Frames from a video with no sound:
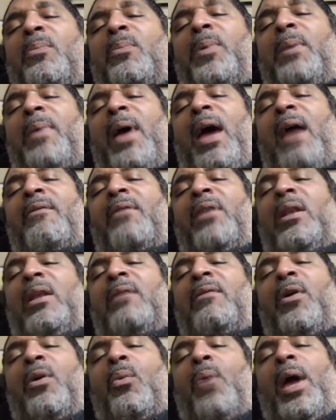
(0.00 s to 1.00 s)
people have a
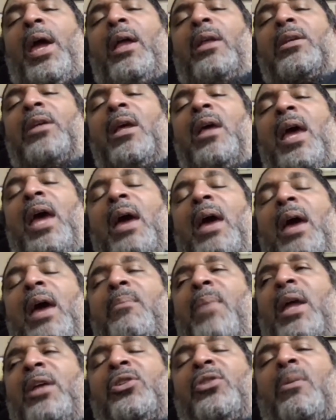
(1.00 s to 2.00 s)
living wage and
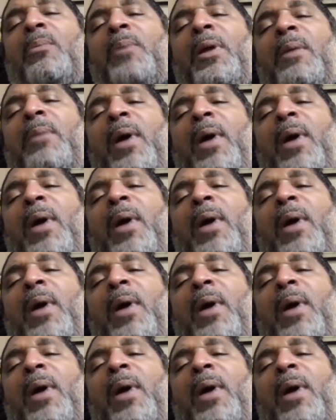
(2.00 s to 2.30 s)
make sure people